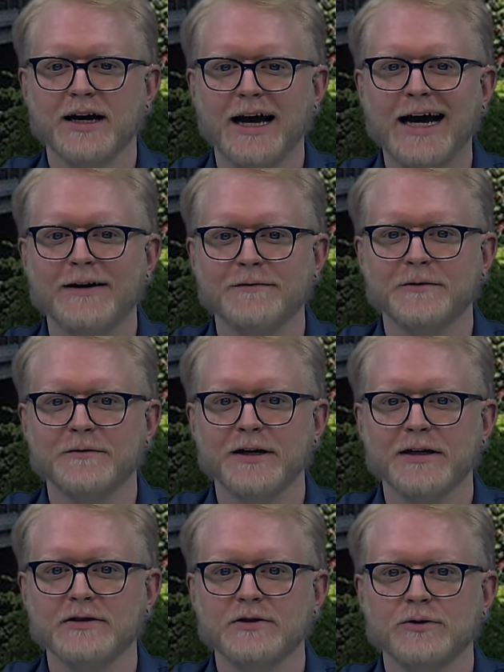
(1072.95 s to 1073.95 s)
after
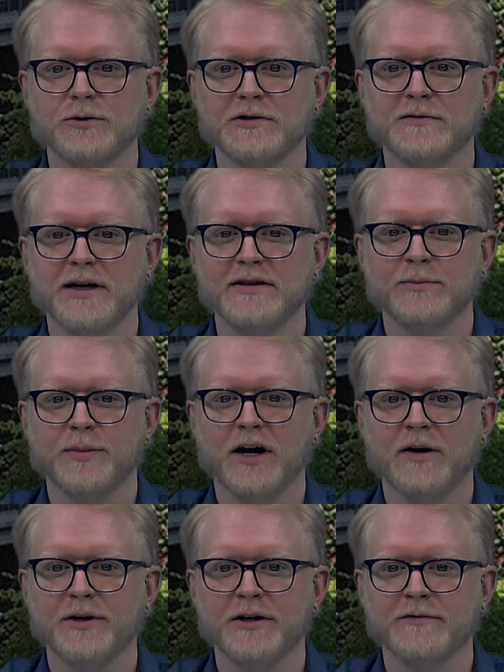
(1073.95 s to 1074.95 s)
failing to notify the
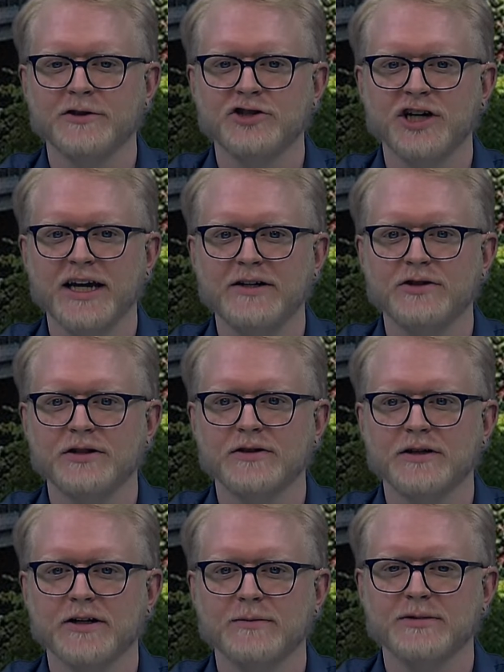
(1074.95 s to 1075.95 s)
department of a change in
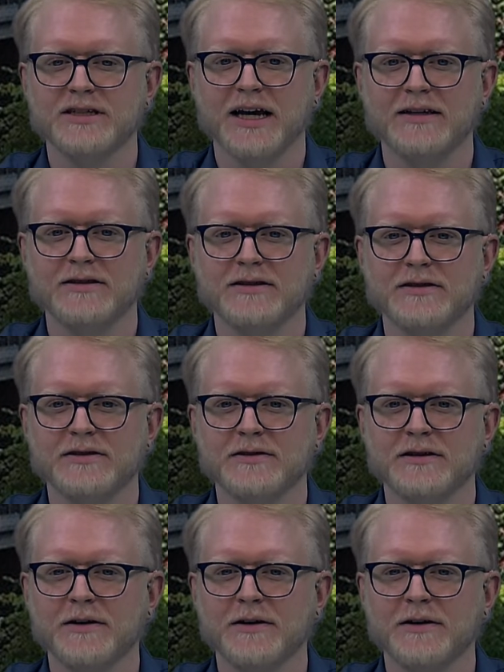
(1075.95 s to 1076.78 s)
circumstances